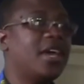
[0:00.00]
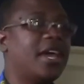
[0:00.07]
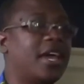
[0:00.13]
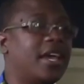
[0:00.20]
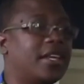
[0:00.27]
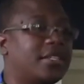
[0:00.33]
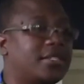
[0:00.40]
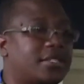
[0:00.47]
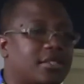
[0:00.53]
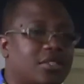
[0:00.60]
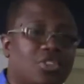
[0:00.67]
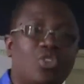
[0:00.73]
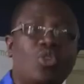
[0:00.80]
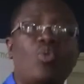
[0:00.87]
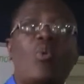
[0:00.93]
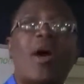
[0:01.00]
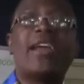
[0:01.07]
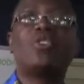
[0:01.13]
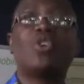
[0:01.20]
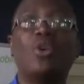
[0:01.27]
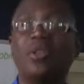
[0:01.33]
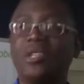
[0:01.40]
and you know,
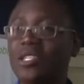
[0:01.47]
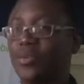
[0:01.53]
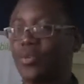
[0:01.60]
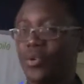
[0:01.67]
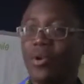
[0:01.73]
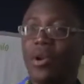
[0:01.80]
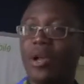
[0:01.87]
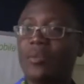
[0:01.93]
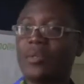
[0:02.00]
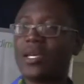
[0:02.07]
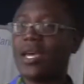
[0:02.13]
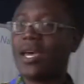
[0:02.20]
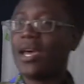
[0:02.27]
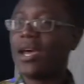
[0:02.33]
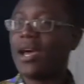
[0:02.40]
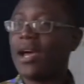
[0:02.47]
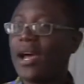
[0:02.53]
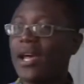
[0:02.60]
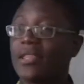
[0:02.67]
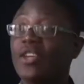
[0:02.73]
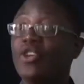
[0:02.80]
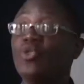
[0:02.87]
write all these programs,
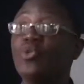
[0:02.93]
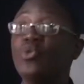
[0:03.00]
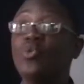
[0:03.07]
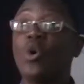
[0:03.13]
I think you would